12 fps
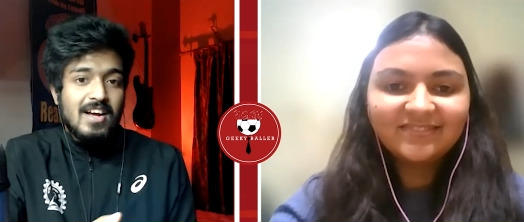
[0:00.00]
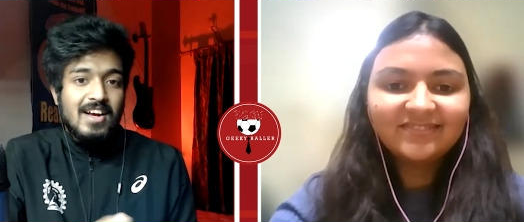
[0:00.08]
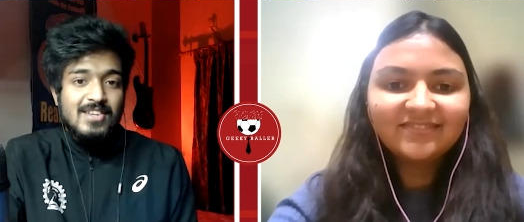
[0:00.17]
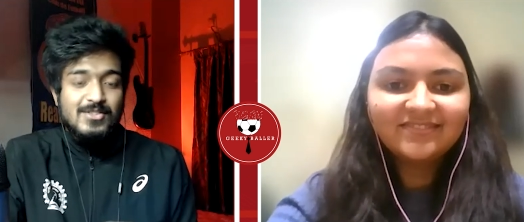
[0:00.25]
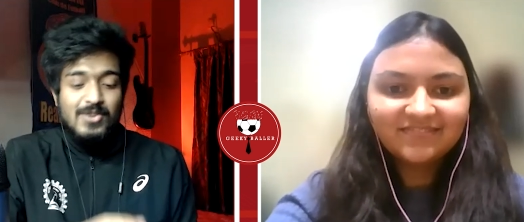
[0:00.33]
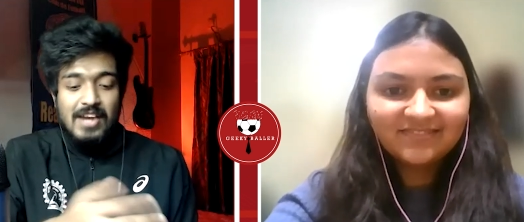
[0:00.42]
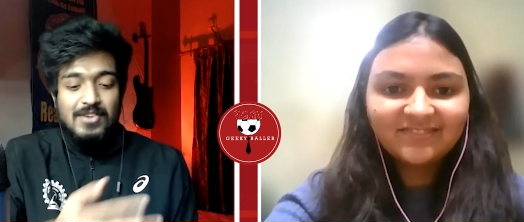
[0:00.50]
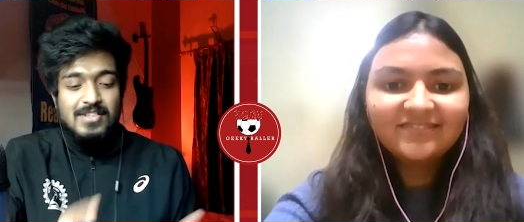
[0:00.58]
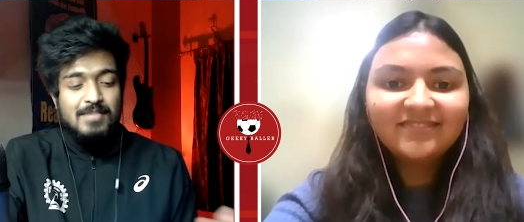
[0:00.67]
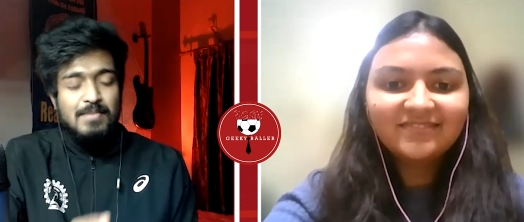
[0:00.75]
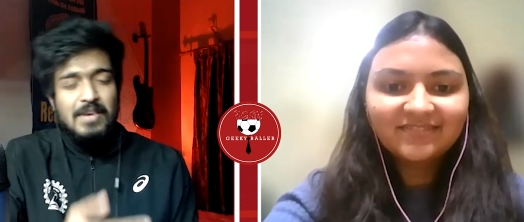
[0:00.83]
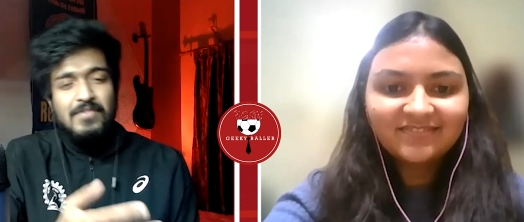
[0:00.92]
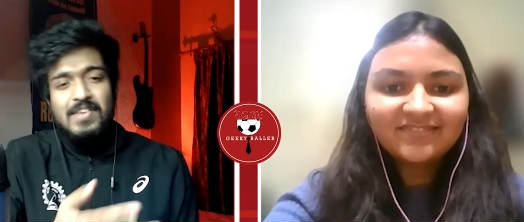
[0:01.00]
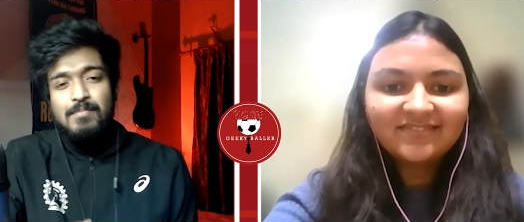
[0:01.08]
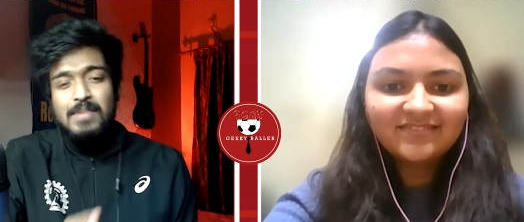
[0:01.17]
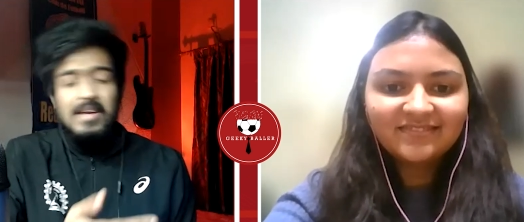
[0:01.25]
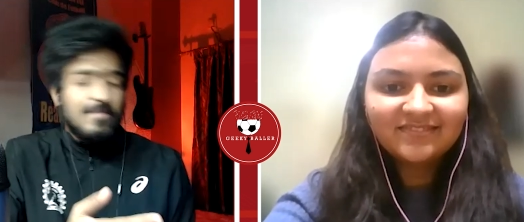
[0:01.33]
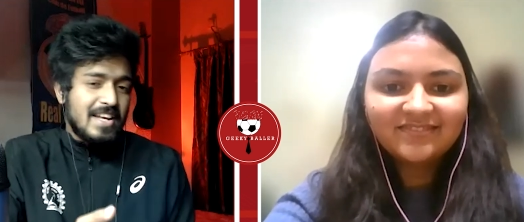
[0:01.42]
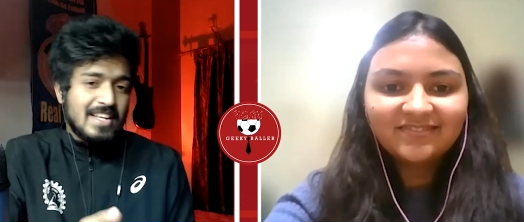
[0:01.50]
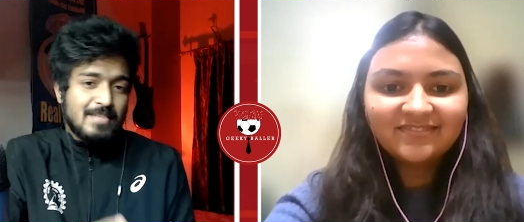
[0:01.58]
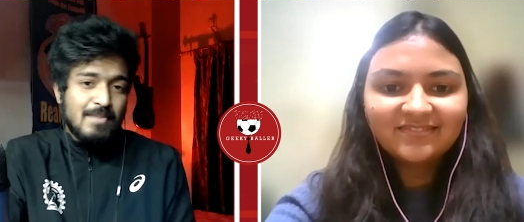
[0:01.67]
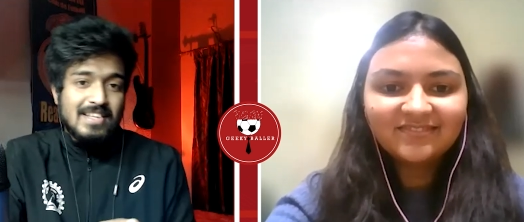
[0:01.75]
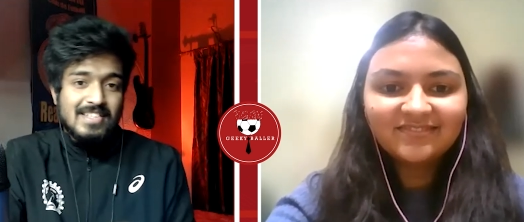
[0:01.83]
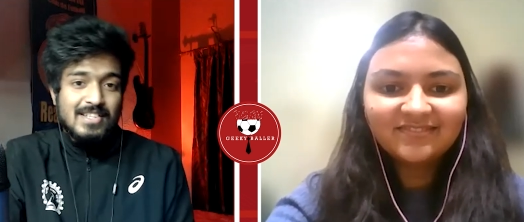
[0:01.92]
Speaker 1: so can you just briefly briefly
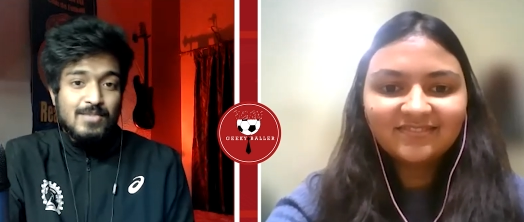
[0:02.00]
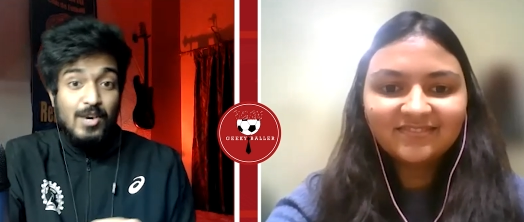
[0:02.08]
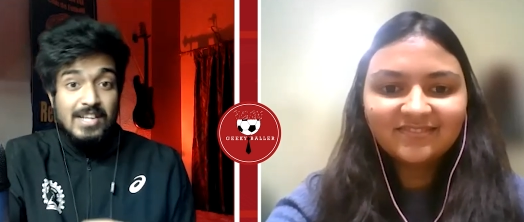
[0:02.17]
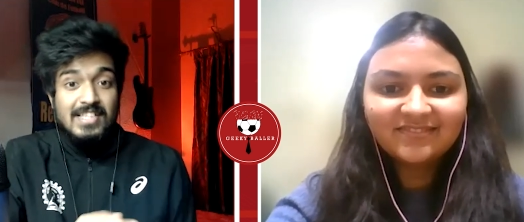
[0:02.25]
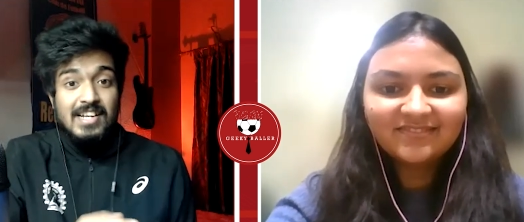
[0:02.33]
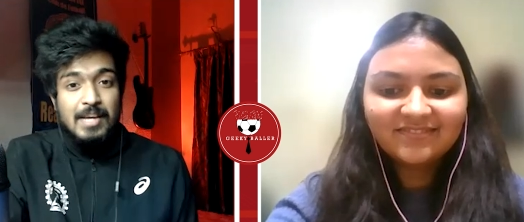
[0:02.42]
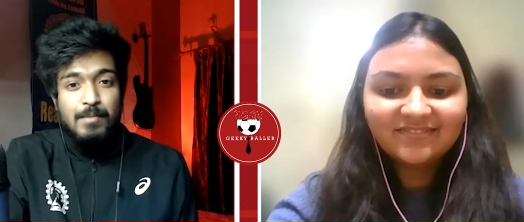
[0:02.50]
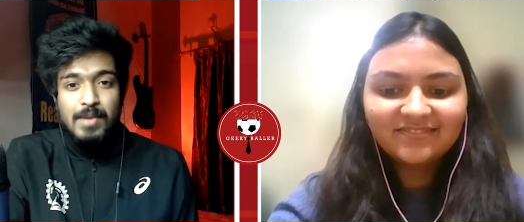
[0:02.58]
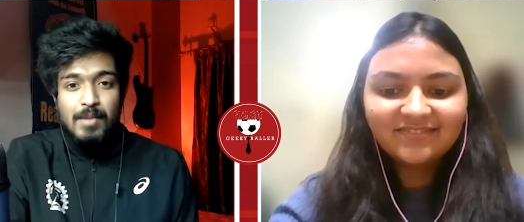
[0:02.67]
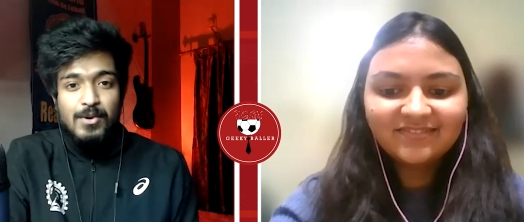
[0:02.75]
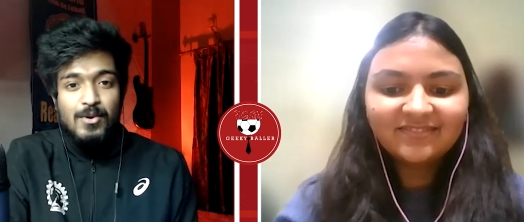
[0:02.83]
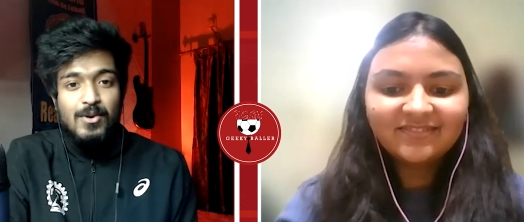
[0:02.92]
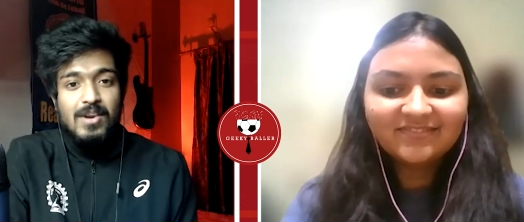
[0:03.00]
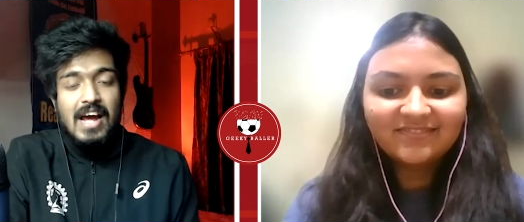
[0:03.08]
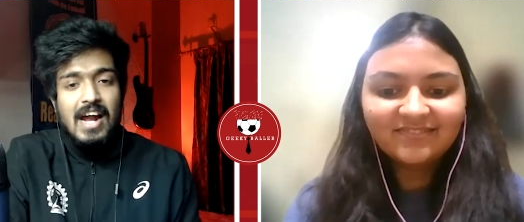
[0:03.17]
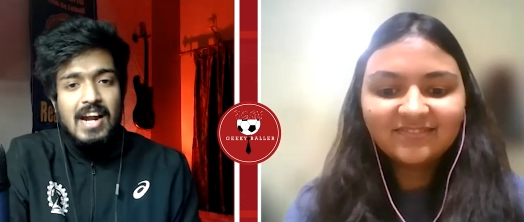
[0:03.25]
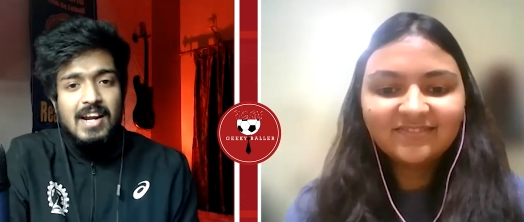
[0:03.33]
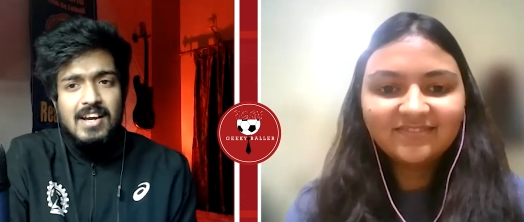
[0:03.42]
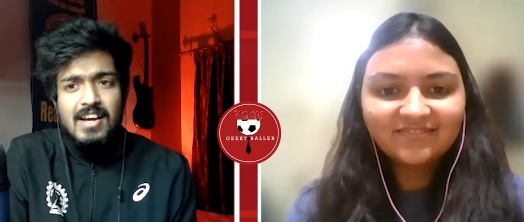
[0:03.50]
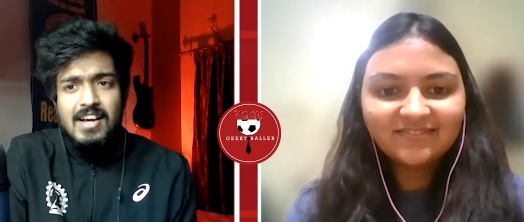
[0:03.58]
explain just what is the tpm role and